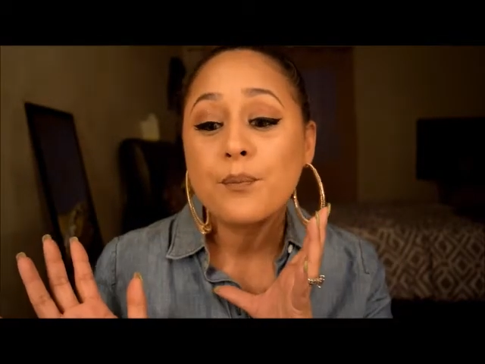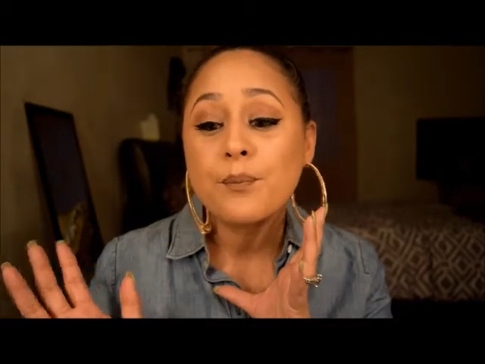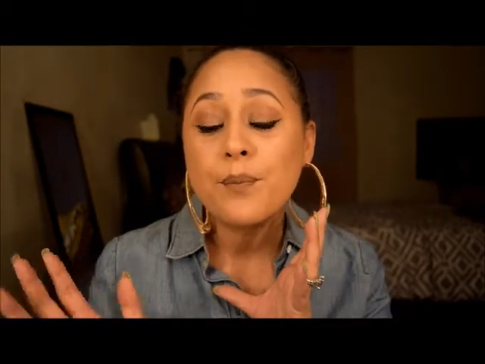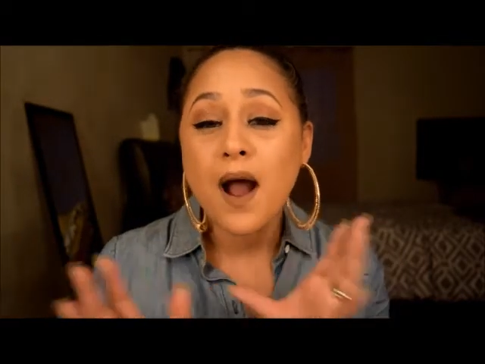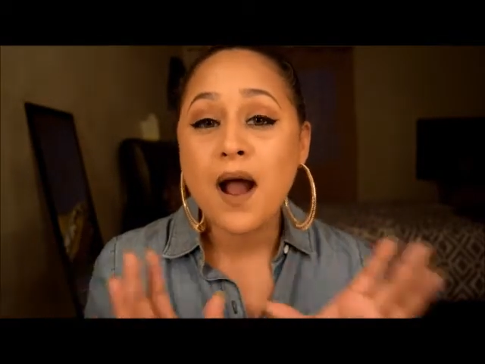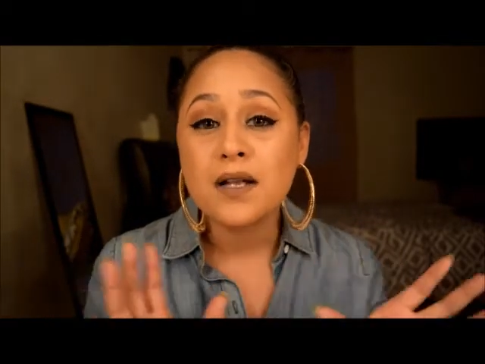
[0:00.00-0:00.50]

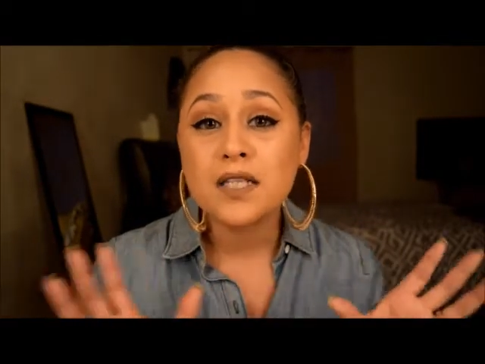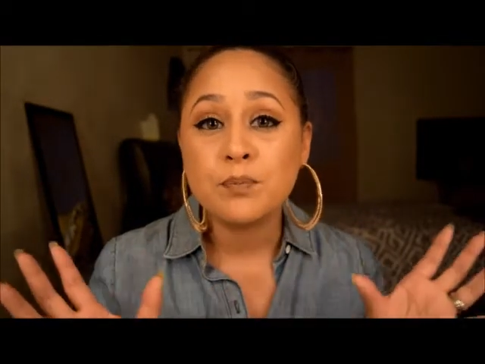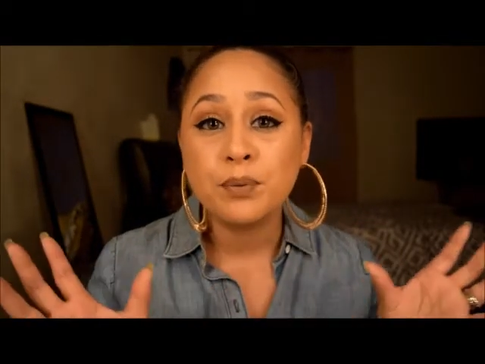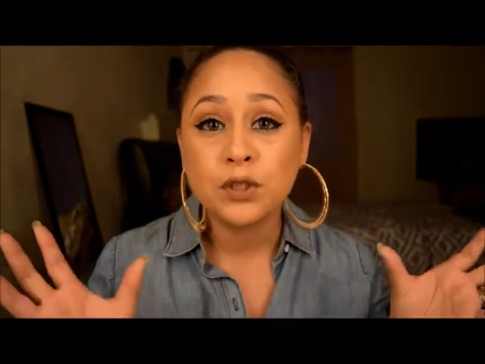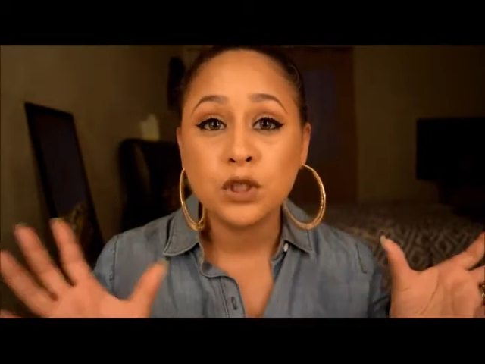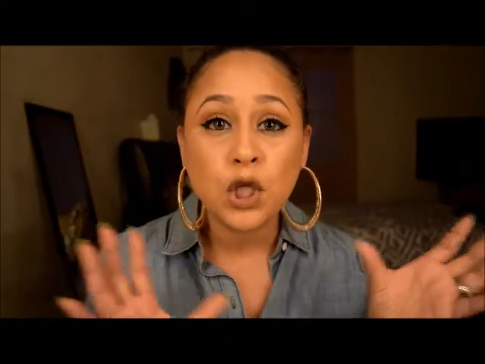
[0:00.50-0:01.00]
box
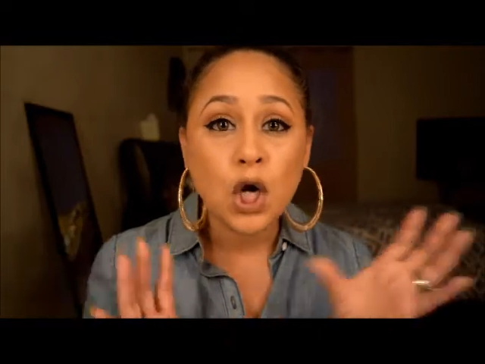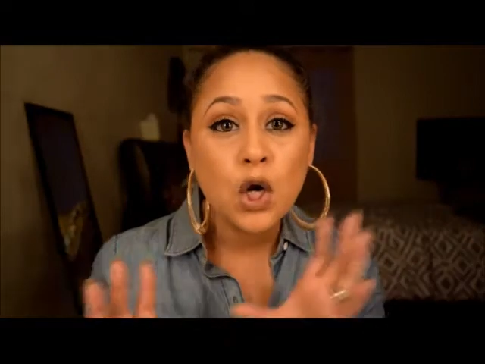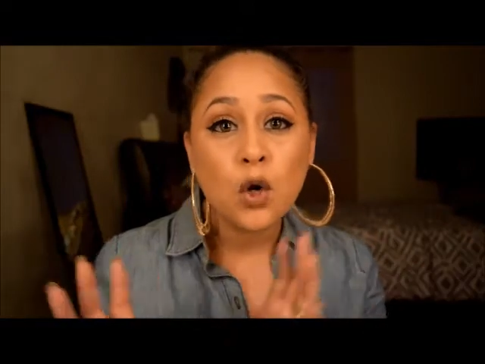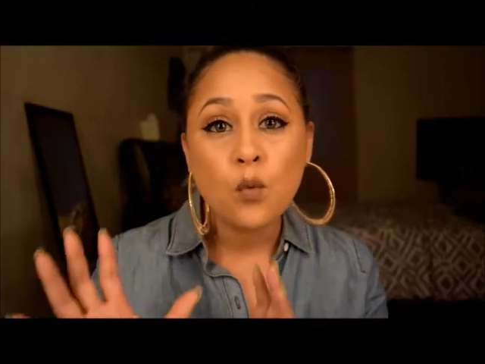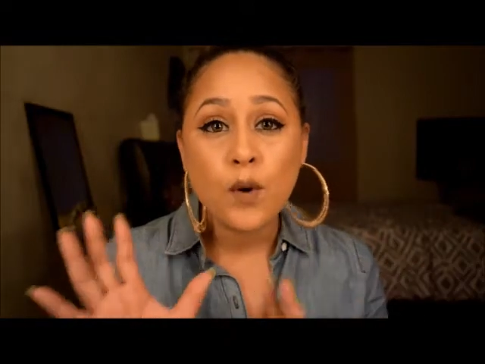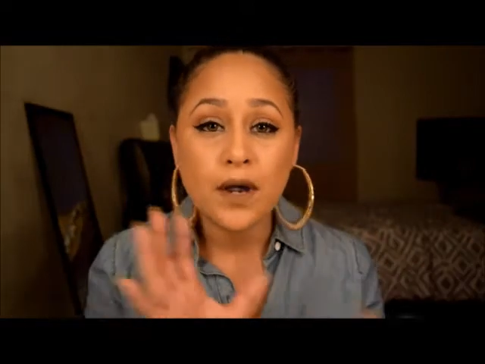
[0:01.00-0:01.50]

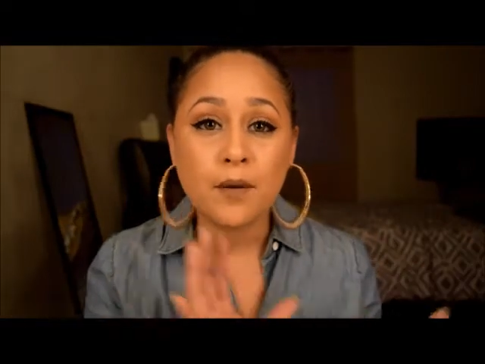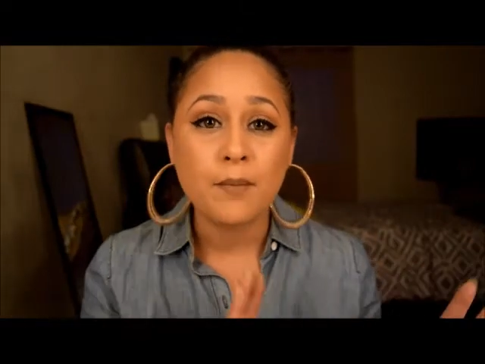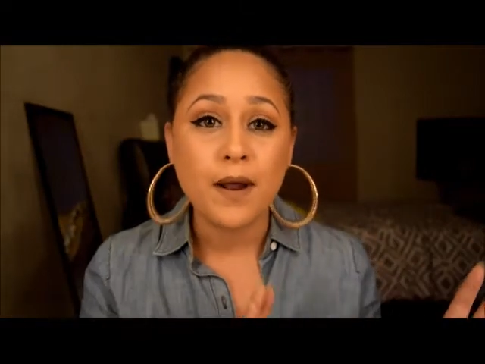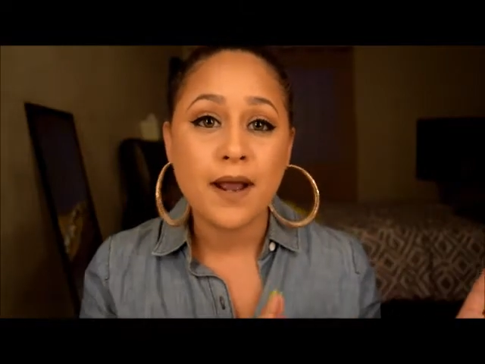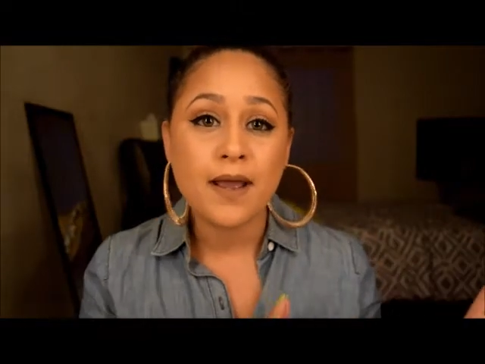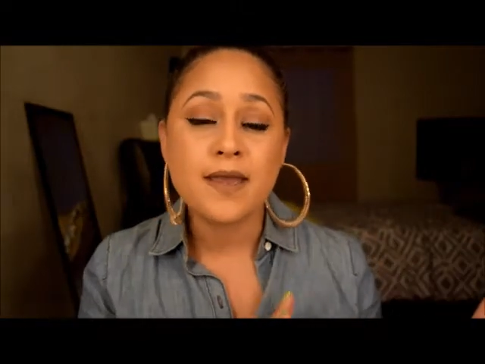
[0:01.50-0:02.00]
below where
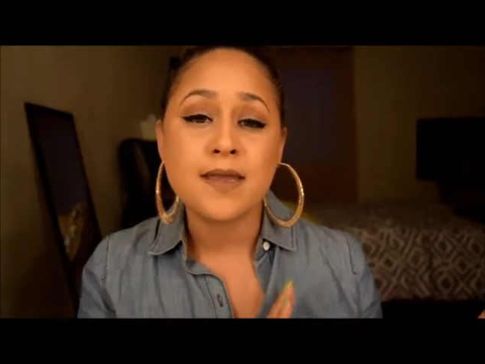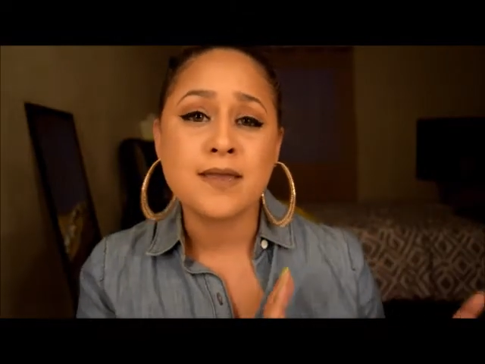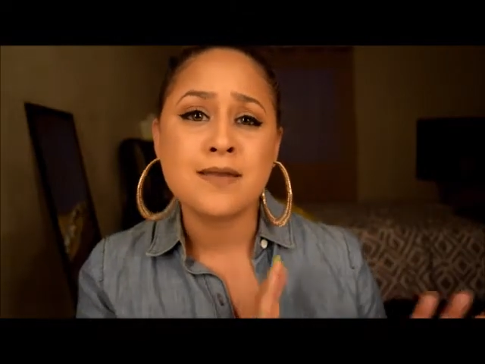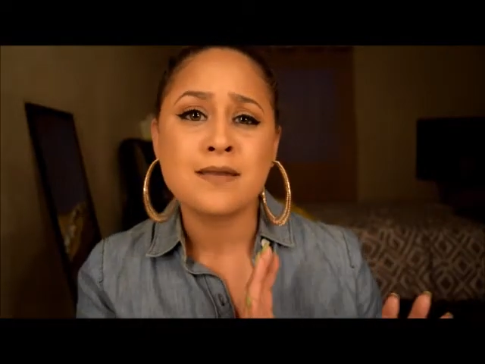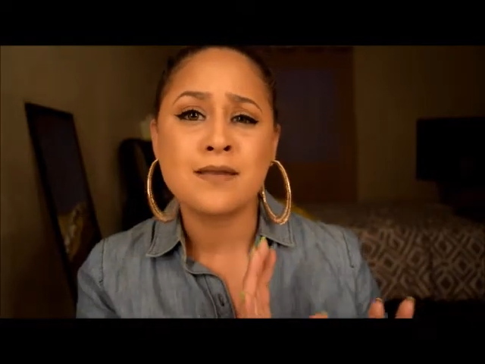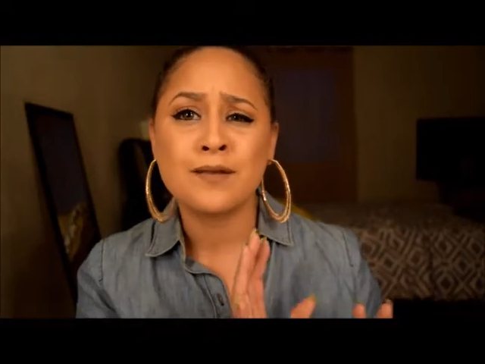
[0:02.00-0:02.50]
my
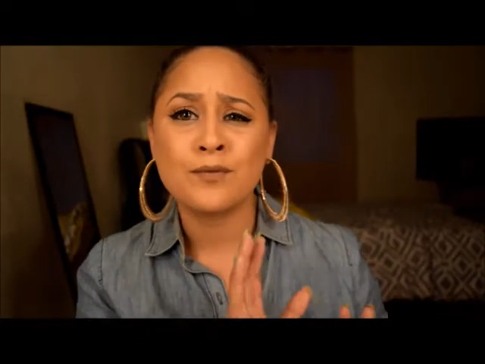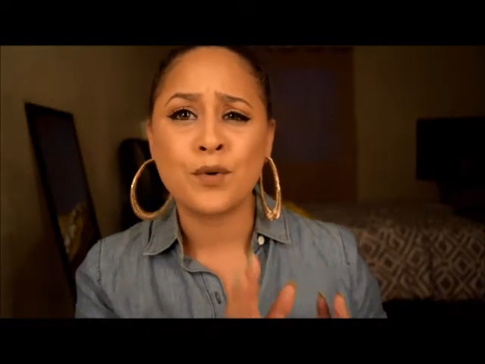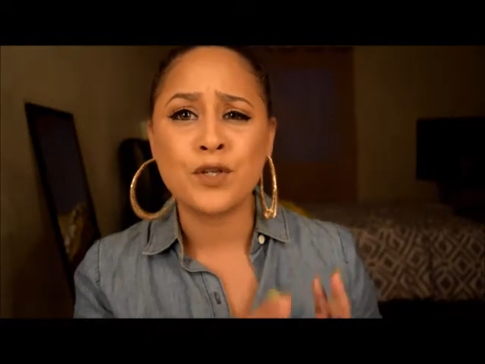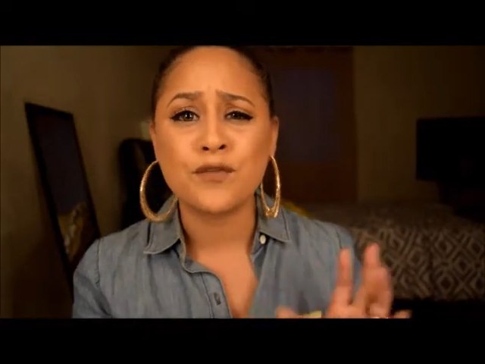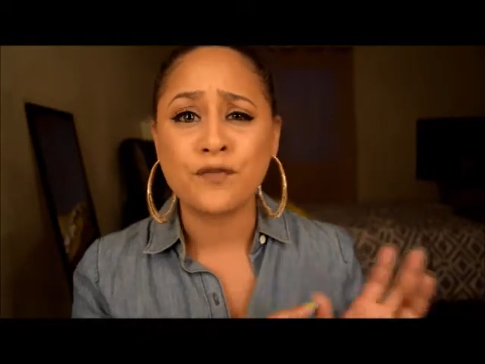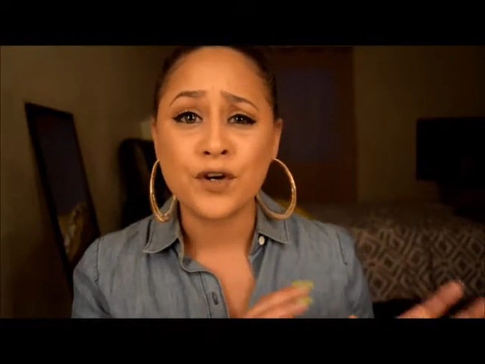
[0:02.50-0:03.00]

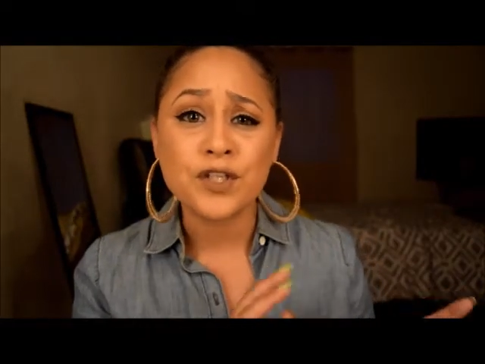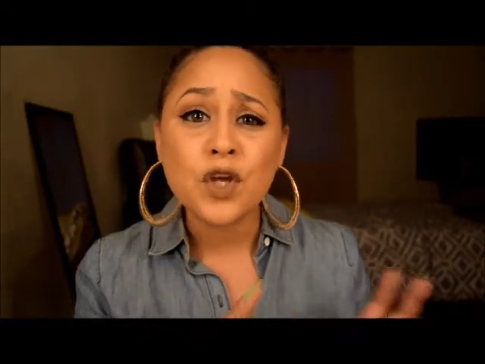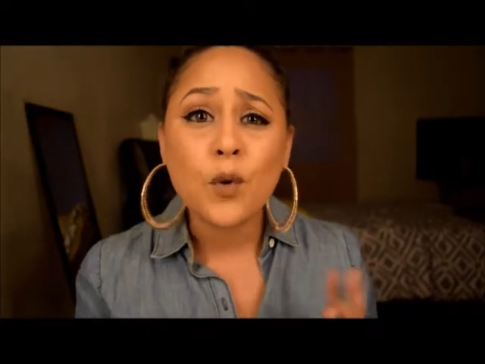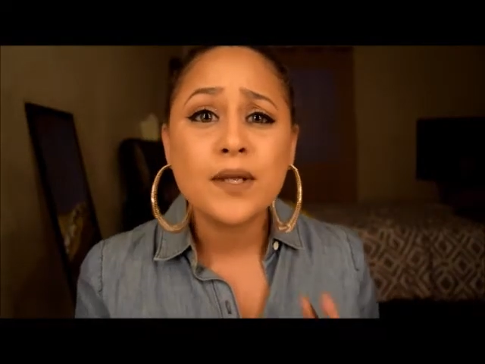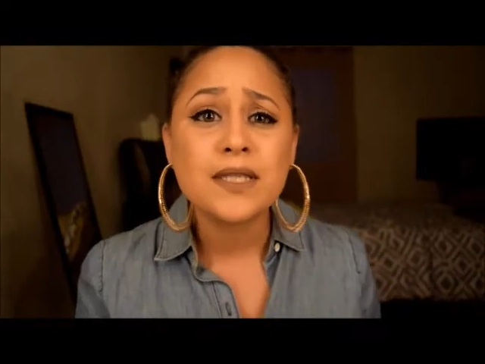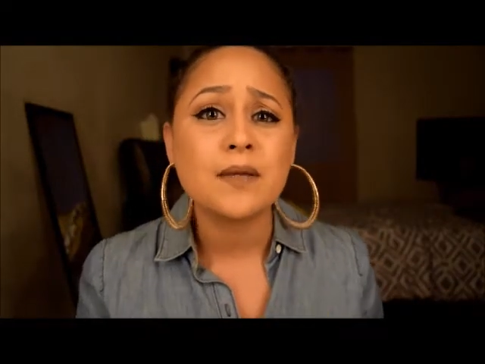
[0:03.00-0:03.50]
when you first
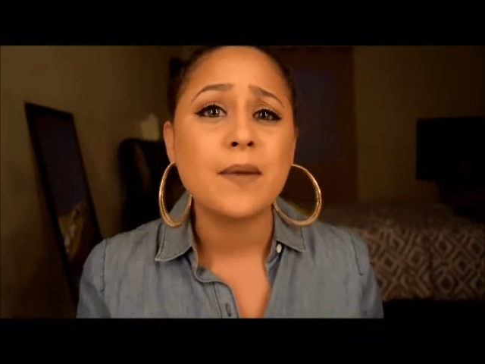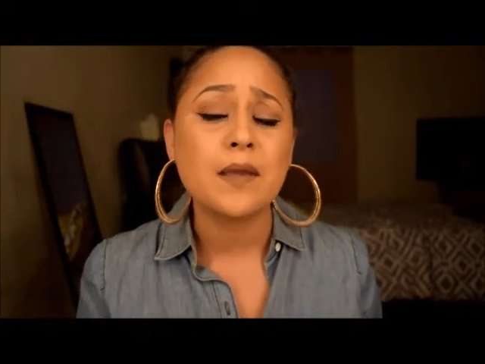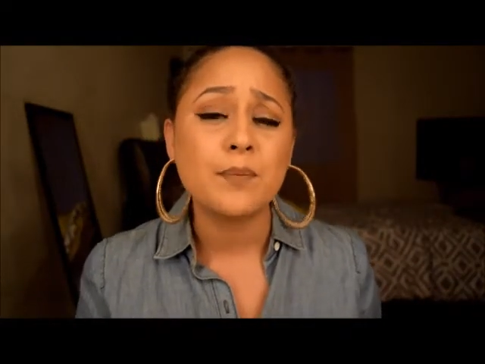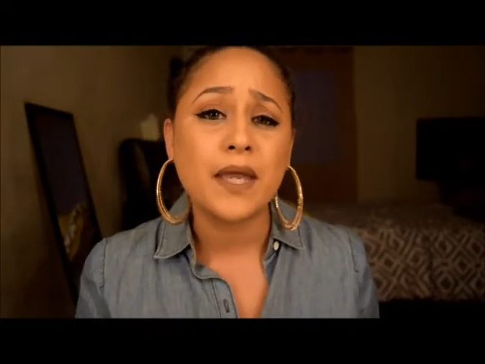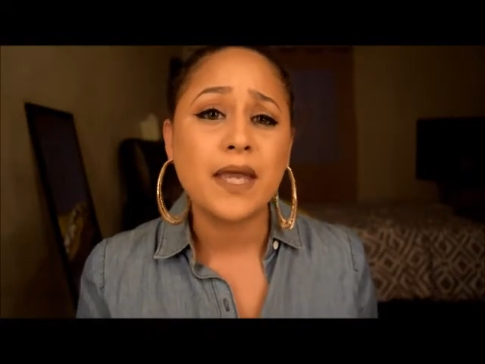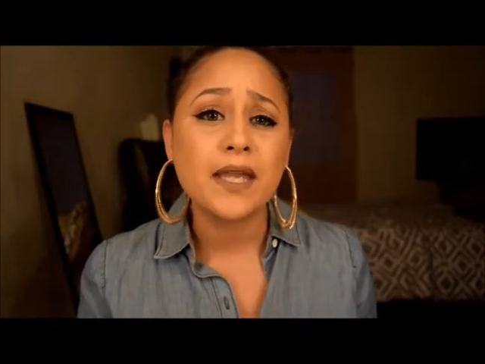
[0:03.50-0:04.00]
go into my
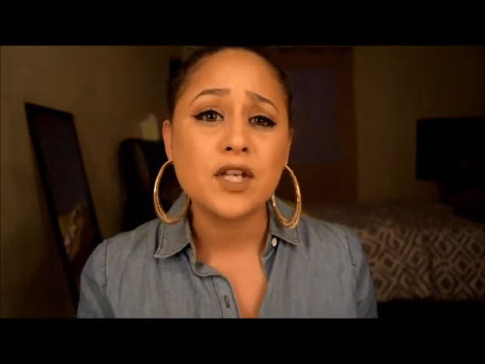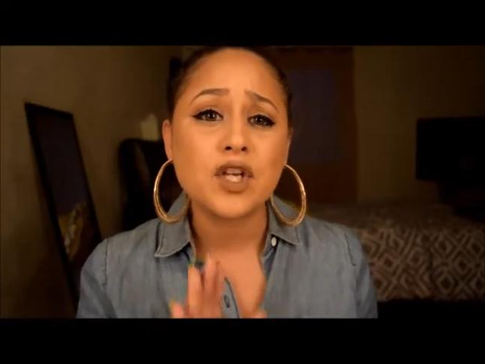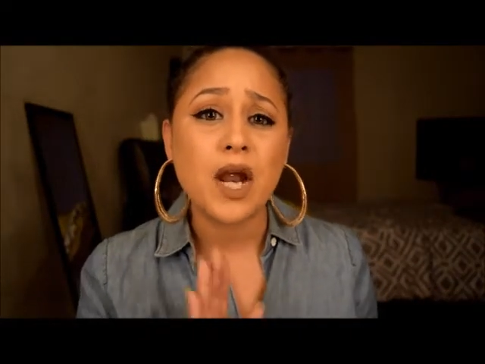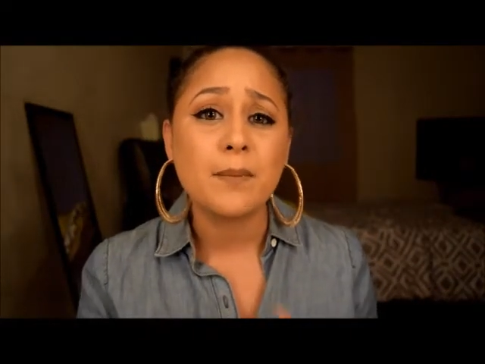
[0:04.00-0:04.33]
page.